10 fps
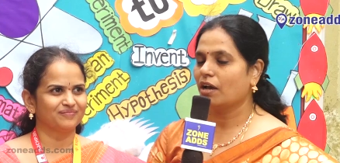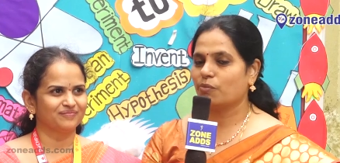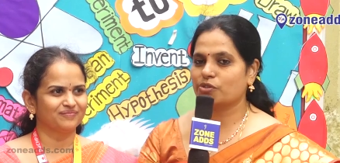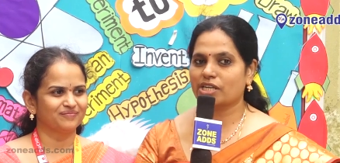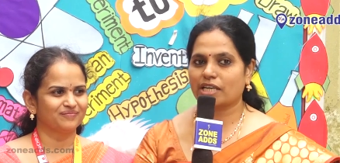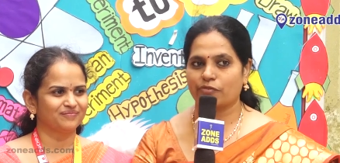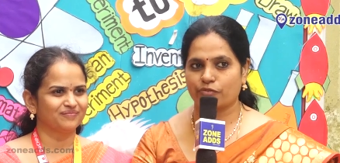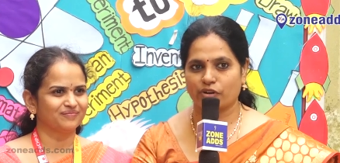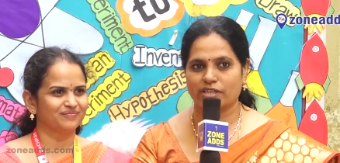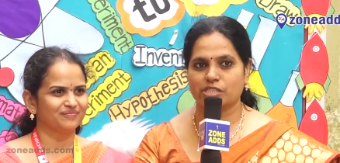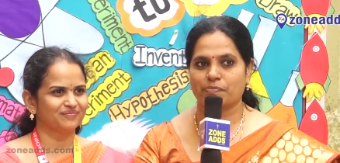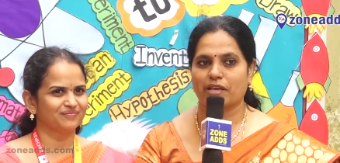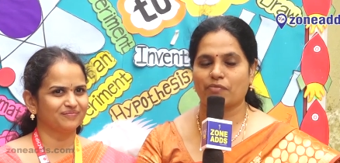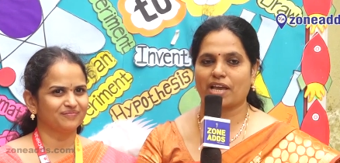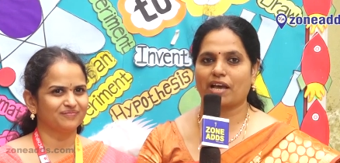Speaker 1: which are kept for
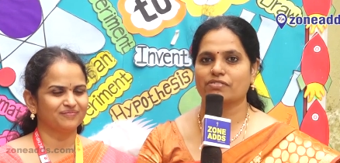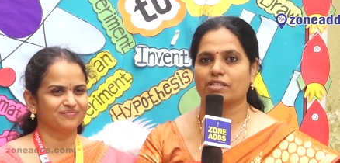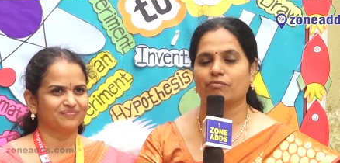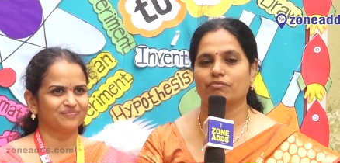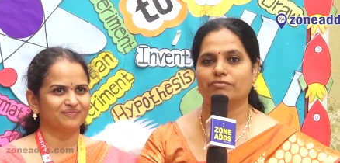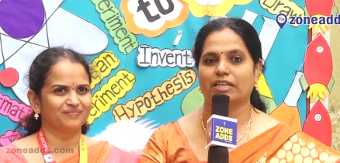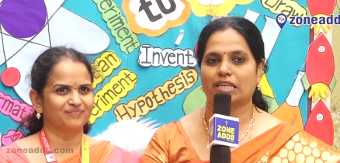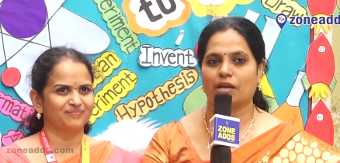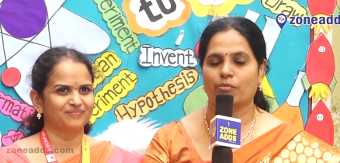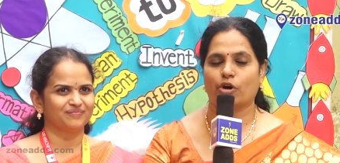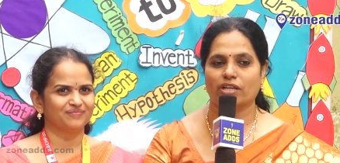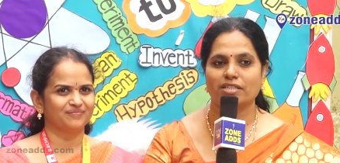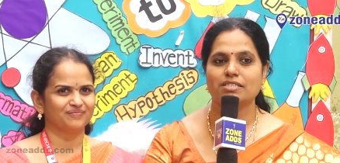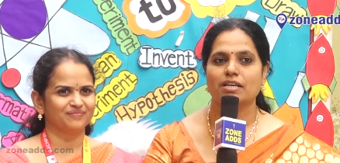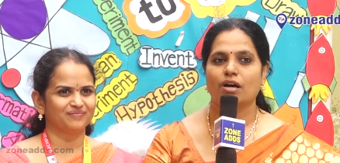display. We have some working
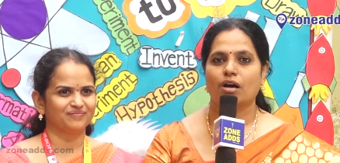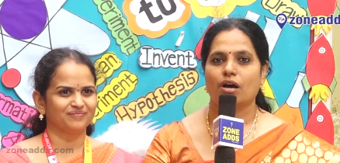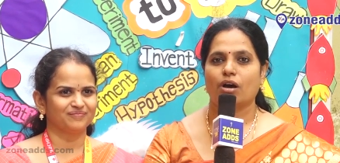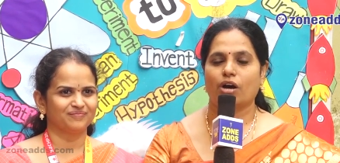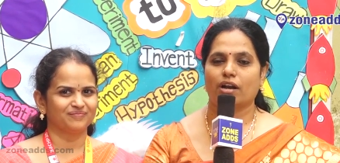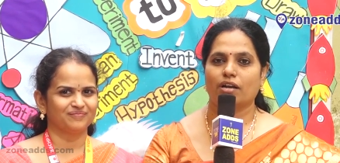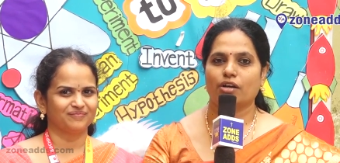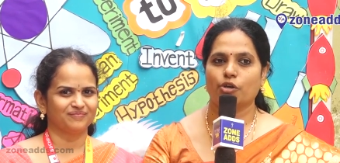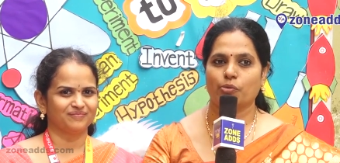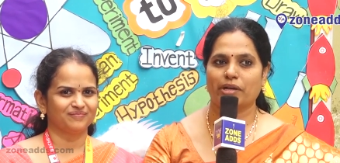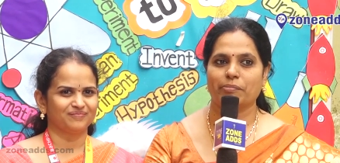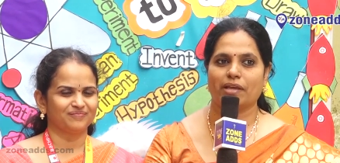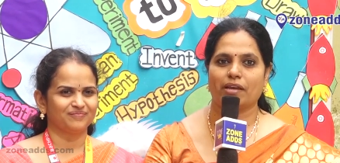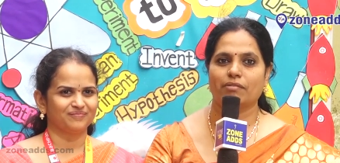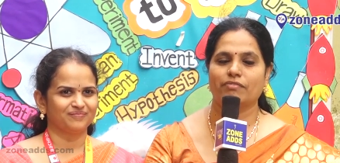models on human
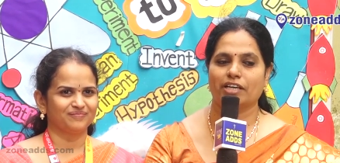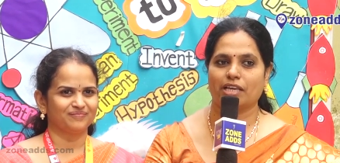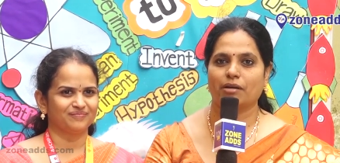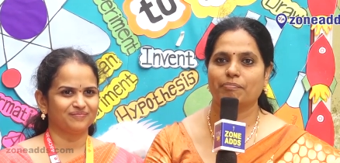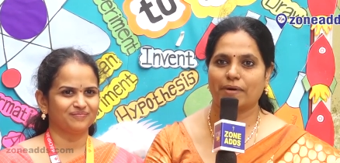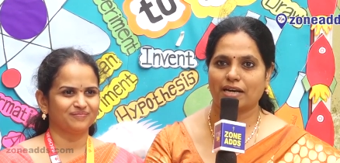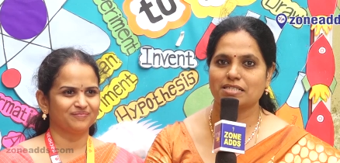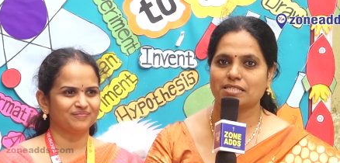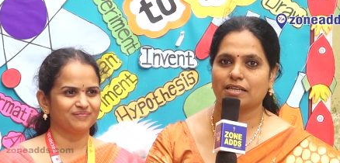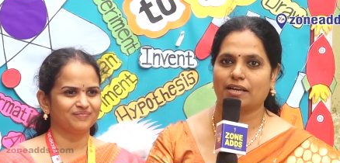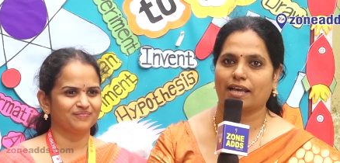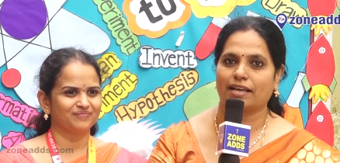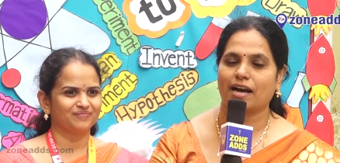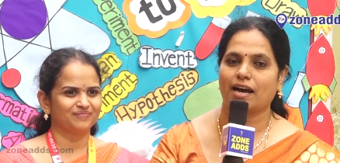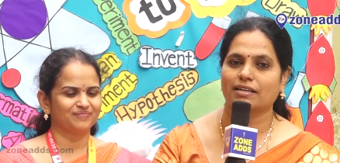being working parts
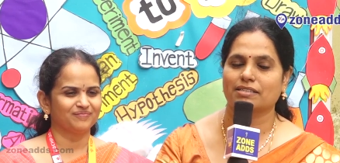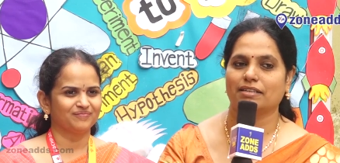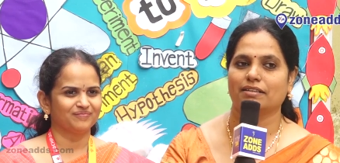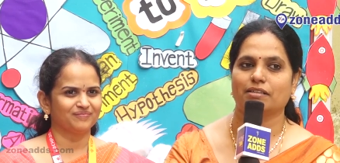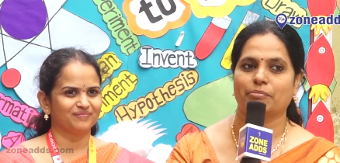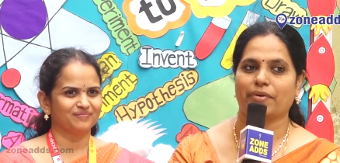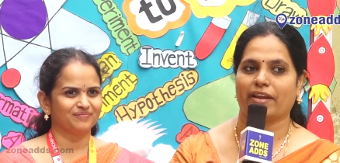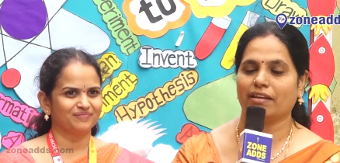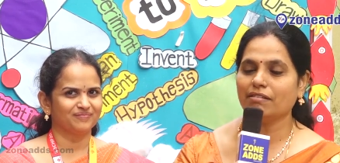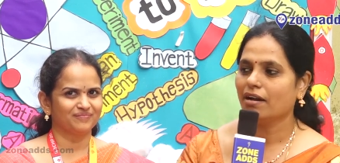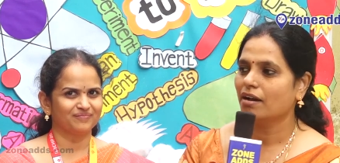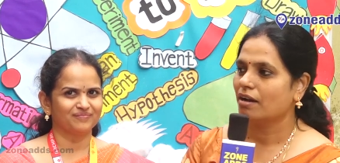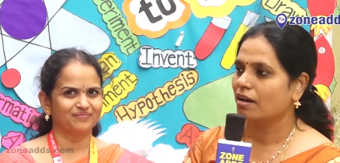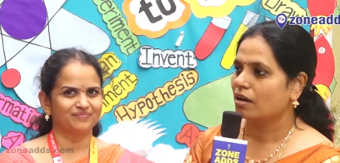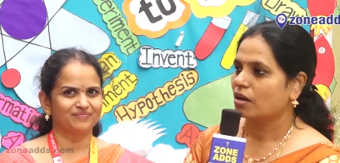like heart and brain.
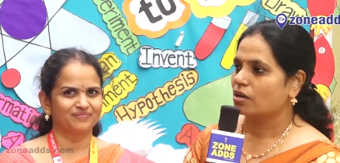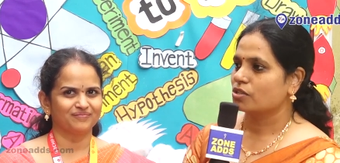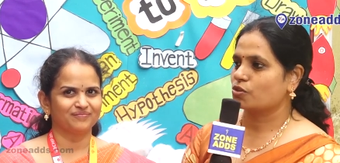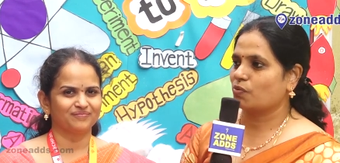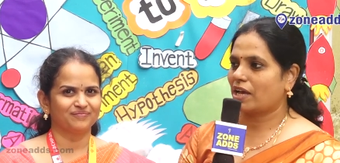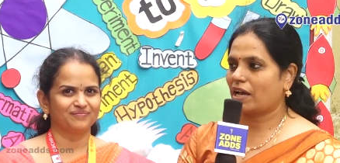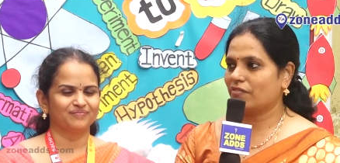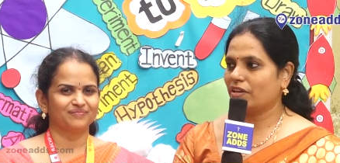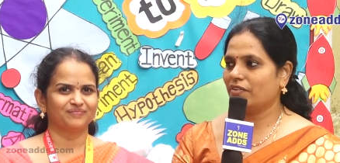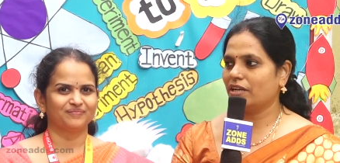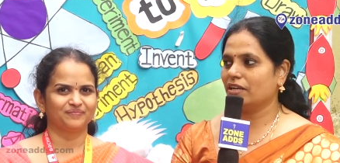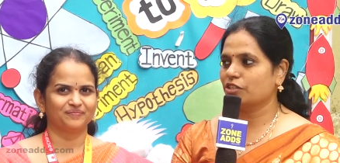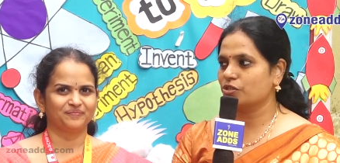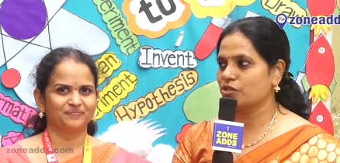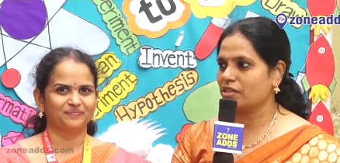So we have even
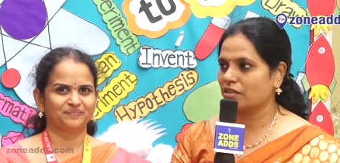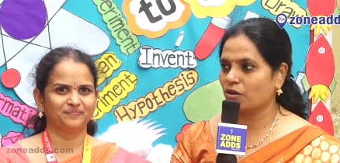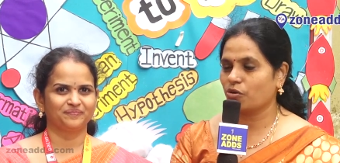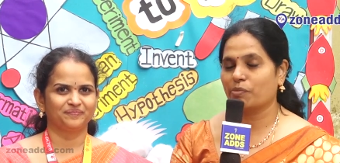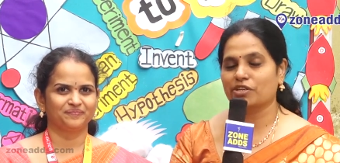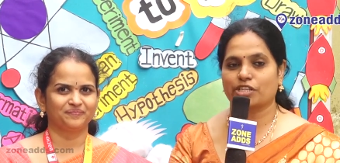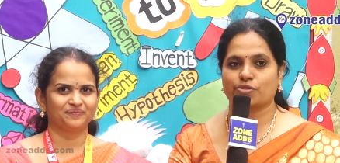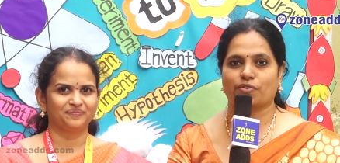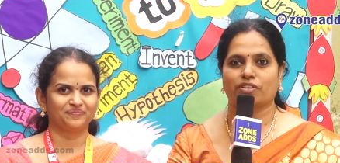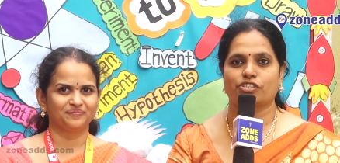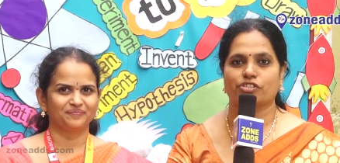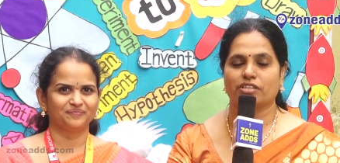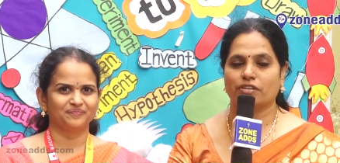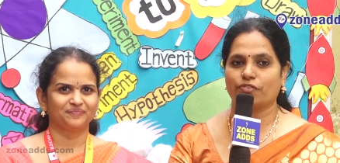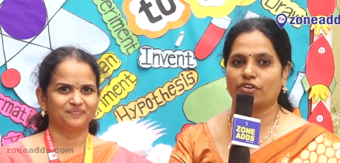introducing the robotics for the
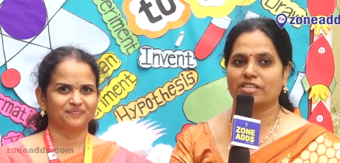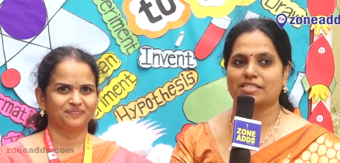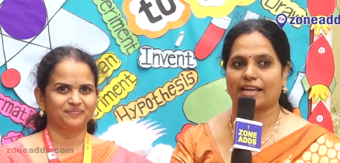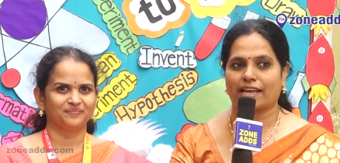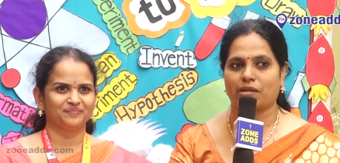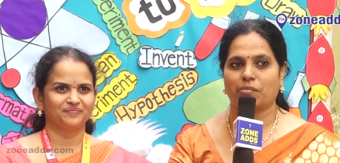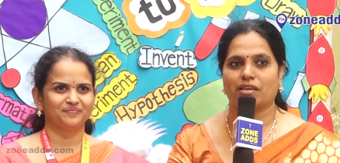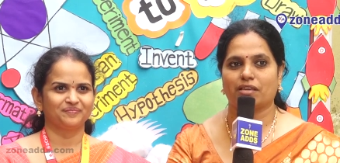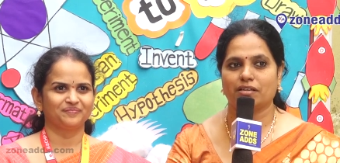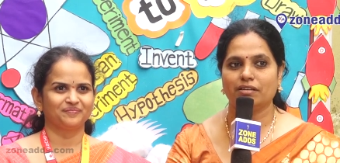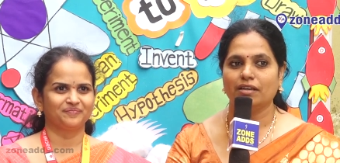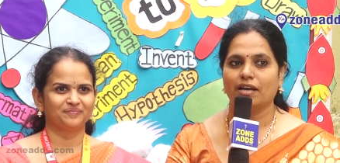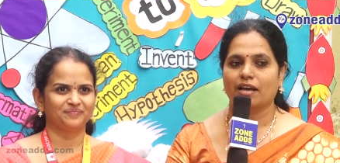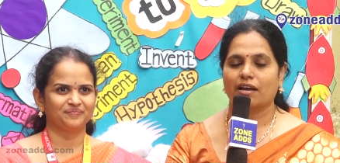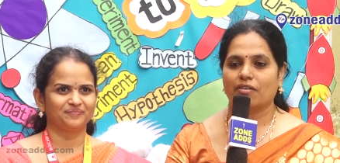children for this academic year.
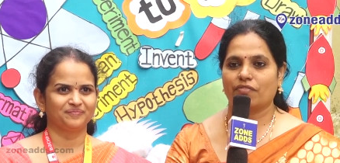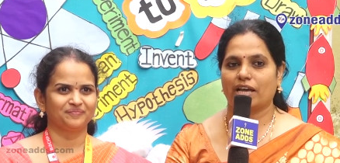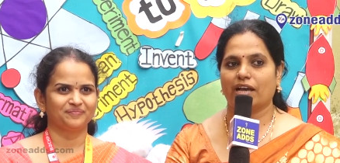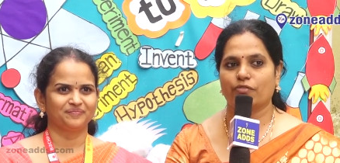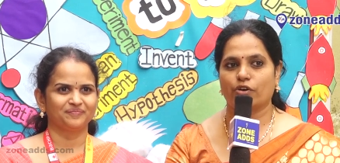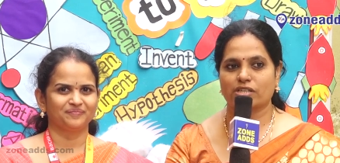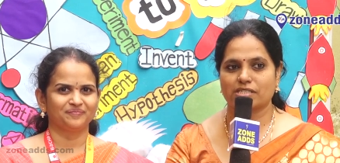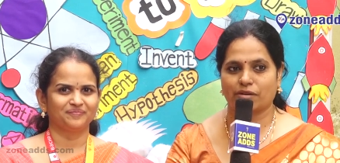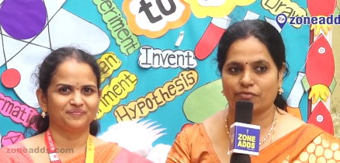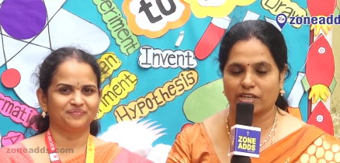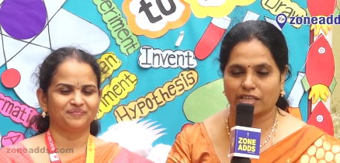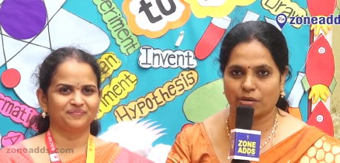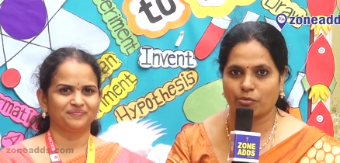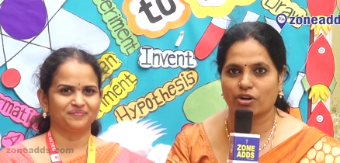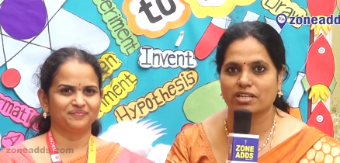We have got some
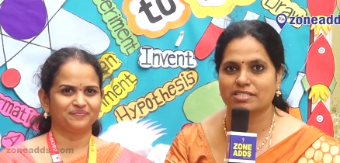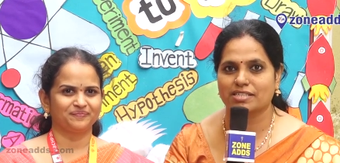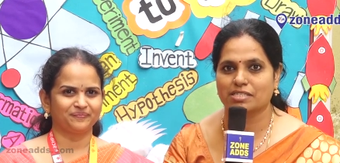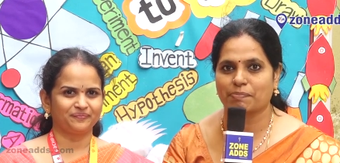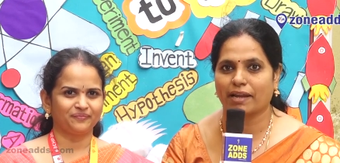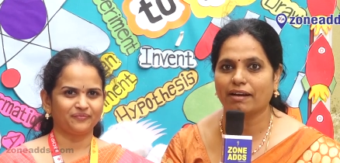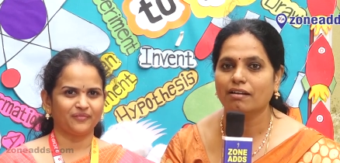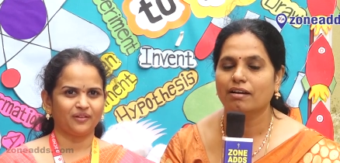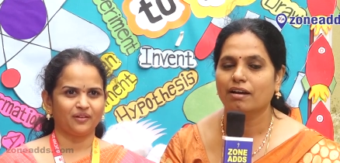working models displayed.